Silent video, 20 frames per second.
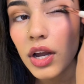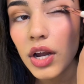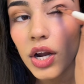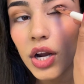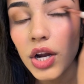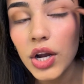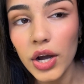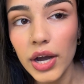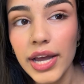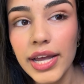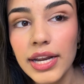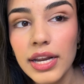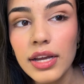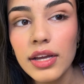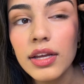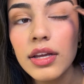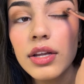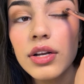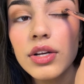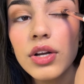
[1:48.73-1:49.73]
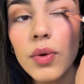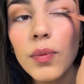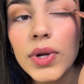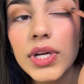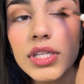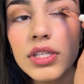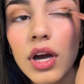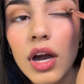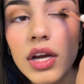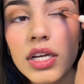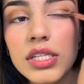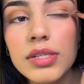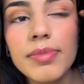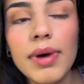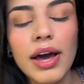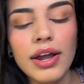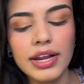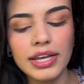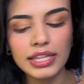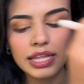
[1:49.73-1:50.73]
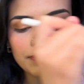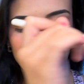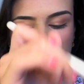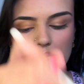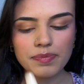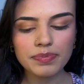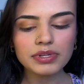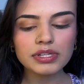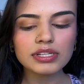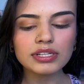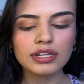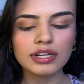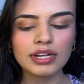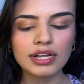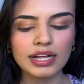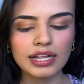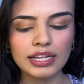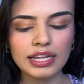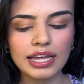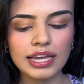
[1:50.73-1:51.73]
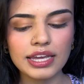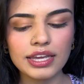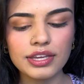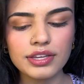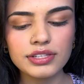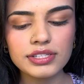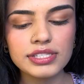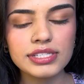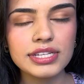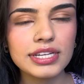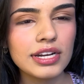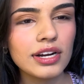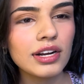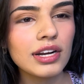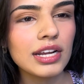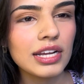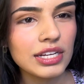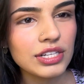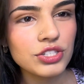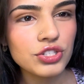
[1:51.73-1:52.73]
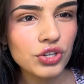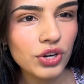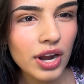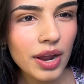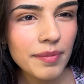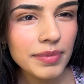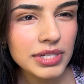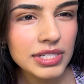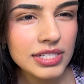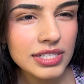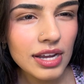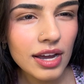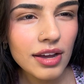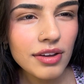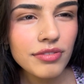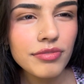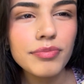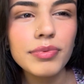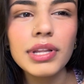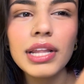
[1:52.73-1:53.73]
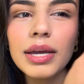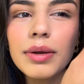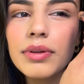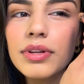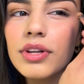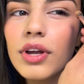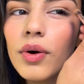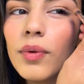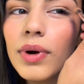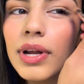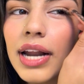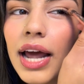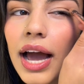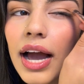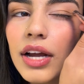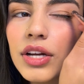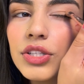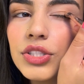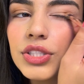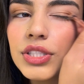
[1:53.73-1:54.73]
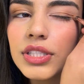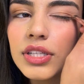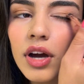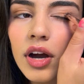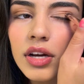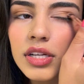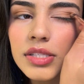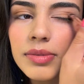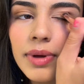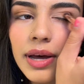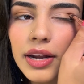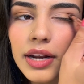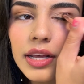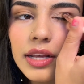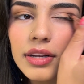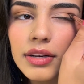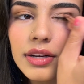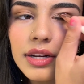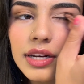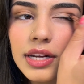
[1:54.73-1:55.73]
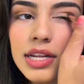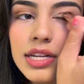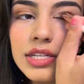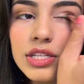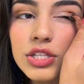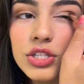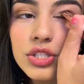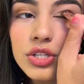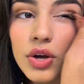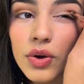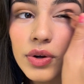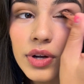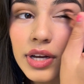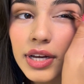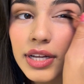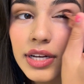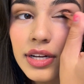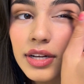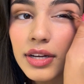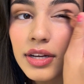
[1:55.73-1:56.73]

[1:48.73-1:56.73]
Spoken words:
good. No one talks about it. Like people, like you'll see it on Instagram and stuff, but like no one actually talks about it. And it's so good.